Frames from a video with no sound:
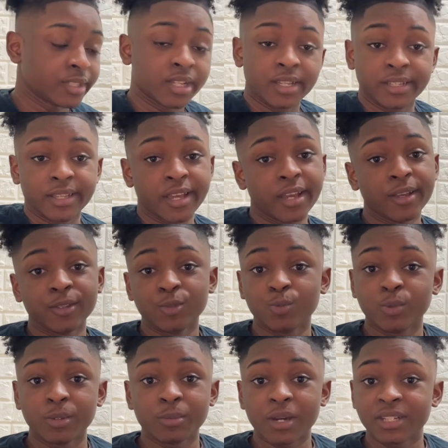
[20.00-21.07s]
Yeah,
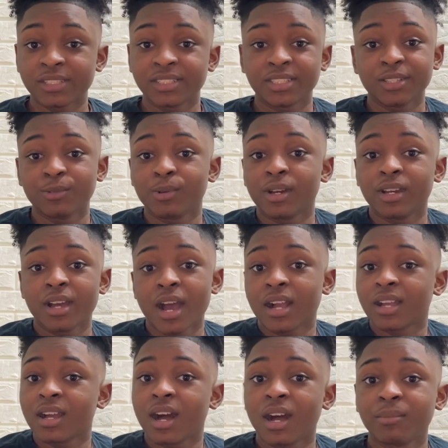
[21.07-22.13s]
we about to see what I
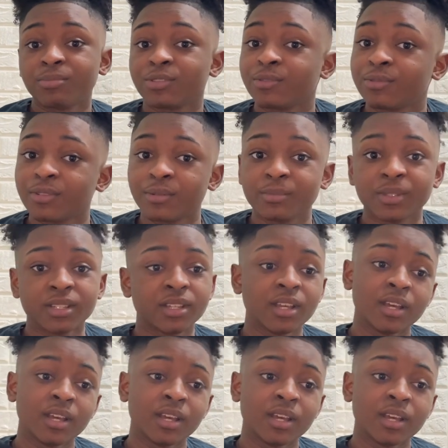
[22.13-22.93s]
copped, feel me?